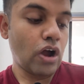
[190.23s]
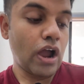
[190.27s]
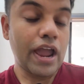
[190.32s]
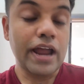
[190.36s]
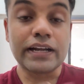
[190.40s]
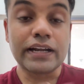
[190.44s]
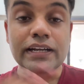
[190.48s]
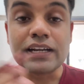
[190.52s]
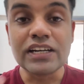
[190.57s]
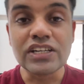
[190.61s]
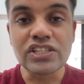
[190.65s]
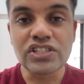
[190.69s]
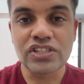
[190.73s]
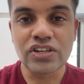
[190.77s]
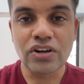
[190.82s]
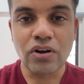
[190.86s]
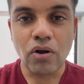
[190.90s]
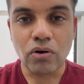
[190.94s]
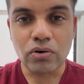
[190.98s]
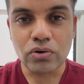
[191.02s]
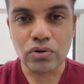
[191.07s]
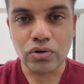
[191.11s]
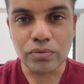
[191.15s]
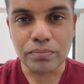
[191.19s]
attentional
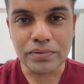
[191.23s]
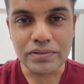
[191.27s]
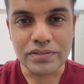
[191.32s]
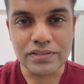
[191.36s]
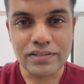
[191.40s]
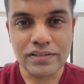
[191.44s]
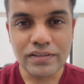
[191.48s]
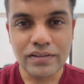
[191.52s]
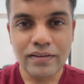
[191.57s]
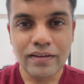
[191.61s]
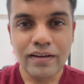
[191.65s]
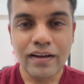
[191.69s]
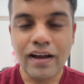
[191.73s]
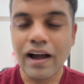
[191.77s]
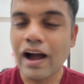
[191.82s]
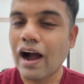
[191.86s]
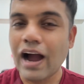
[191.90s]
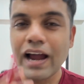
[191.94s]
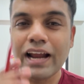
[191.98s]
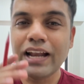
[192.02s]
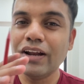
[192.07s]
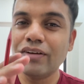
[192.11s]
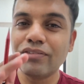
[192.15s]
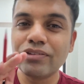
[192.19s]
octopus.
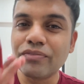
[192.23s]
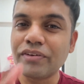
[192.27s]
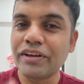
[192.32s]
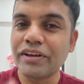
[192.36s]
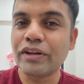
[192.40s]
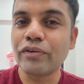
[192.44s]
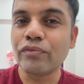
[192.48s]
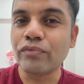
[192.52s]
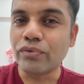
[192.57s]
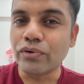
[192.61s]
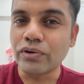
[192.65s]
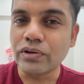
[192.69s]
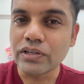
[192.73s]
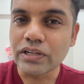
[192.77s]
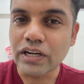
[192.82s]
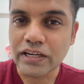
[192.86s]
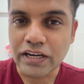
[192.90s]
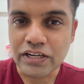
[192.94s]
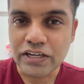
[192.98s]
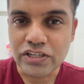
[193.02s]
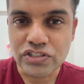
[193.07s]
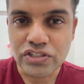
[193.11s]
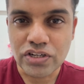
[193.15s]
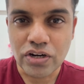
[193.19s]
I love the very word
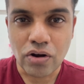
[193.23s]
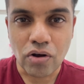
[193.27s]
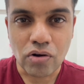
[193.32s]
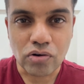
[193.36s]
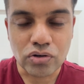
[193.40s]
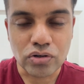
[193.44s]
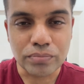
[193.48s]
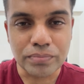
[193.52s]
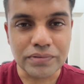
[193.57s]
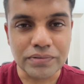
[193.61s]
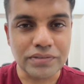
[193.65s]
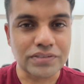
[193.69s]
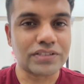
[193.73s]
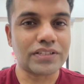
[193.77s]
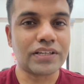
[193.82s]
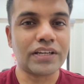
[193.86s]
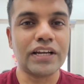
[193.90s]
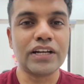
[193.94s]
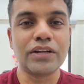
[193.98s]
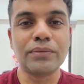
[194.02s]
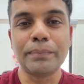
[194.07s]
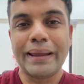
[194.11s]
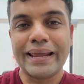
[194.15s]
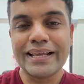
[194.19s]
attentional octopus.
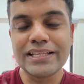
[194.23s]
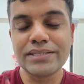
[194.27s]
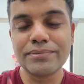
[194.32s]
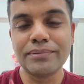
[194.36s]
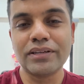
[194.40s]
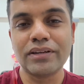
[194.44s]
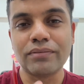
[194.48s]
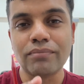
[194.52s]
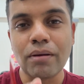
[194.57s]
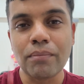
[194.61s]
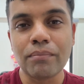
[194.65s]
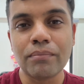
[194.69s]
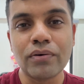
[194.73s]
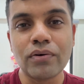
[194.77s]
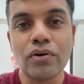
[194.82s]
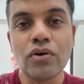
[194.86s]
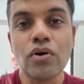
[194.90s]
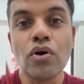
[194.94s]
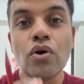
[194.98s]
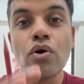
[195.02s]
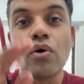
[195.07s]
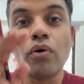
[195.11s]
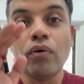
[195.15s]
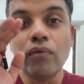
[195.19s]
It makes me remember
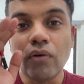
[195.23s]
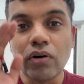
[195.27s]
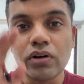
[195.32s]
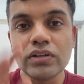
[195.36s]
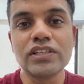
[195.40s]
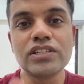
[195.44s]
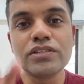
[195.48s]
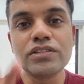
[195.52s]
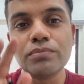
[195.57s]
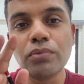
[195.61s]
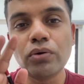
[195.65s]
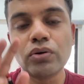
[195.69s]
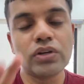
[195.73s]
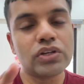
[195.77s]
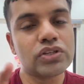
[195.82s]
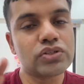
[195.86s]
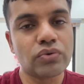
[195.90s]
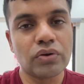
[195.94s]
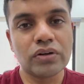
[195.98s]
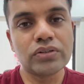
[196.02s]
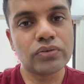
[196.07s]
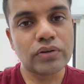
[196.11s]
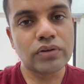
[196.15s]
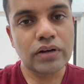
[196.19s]
what this book is
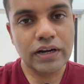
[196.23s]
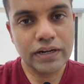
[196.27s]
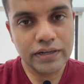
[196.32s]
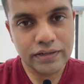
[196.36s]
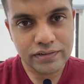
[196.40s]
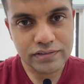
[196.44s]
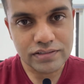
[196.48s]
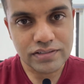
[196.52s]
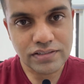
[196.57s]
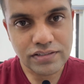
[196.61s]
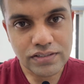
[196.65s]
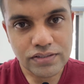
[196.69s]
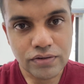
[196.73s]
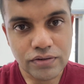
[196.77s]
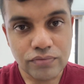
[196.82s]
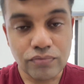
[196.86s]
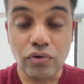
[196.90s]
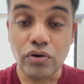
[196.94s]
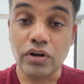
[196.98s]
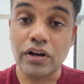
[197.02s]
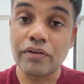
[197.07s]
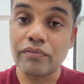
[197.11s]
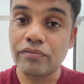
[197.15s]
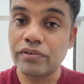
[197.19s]
going to address
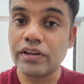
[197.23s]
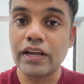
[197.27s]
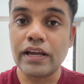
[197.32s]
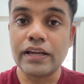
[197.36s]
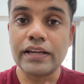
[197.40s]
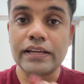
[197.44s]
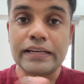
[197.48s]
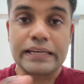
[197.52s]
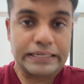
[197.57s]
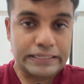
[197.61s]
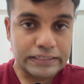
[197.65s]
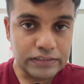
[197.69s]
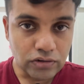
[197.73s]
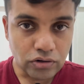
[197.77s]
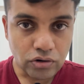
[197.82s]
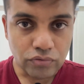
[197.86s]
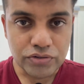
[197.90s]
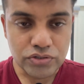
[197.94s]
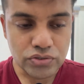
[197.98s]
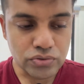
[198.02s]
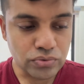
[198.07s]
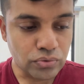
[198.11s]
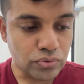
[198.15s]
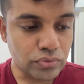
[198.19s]
for every reader of
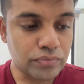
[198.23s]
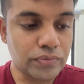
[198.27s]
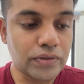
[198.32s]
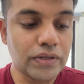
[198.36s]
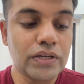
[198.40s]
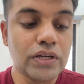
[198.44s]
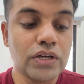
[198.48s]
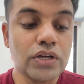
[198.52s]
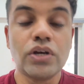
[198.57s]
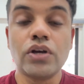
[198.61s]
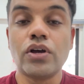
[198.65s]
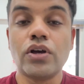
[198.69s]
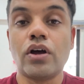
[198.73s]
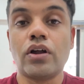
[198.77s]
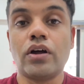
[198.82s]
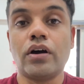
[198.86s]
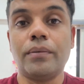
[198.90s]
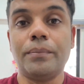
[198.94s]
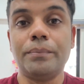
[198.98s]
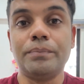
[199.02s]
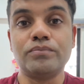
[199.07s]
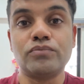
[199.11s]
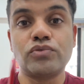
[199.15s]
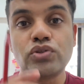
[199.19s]
its own.
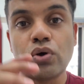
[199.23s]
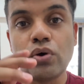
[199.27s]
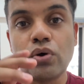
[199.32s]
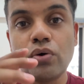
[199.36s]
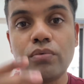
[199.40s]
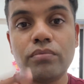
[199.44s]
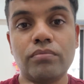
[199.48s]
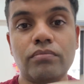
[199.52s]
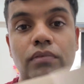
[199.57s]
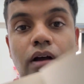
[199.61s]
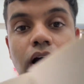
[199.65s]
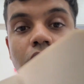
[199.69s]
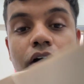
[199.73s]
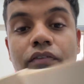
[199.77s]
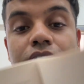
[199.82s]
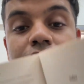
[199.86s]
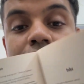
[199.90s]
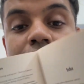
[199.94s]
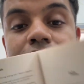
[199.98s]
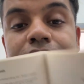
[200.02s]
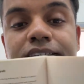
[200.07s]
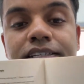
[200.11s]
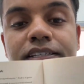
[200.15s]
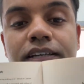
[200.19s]
So I've
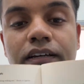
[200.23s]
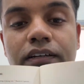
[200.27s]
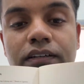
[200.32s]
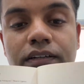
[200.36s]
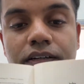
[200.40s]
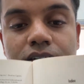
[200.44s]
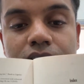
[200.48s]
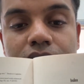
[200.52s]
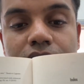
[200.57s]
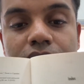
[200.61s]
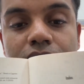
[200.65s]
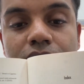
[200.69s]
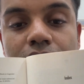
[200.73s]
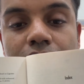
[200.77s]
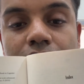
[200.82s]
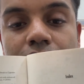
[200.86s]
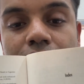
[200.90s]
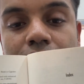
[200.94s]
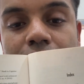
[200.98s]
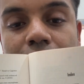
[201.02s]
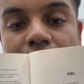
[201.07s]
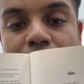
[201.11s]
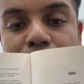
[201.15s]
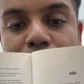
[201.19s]
encircled it.
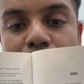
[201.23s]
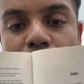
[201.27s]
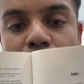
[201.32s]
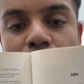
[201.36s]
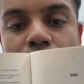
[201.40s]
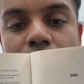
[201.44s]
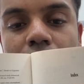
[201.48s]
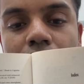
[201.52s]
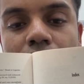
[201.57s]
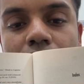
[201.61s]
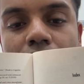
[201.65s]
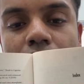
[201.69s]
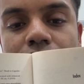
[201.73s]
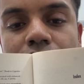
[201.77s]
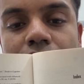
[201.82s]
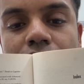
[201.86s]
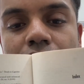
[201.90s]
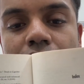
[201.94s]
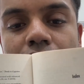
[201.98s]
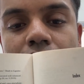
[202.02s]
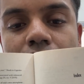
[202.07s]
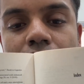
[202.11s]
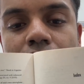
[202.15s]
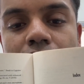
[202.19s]
Right below that,
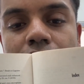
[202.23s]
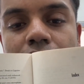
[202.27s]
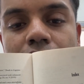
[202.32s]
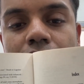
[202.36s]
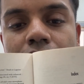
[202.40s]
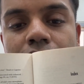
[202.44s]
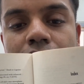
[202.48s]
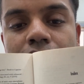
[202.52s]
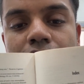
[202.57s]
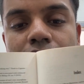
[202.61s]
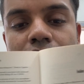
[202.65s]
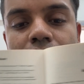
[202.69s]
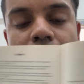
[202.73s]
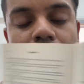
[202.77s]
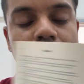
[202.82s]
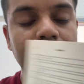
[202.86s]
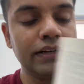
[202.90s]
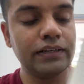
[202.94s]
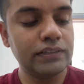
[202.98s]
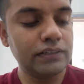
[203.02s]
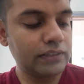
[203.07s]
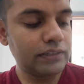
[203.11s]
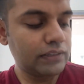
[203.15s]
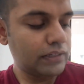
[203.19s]
I've
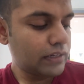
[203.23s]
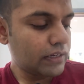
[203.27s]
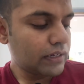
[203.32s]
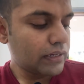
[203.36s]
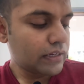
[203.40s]
underlined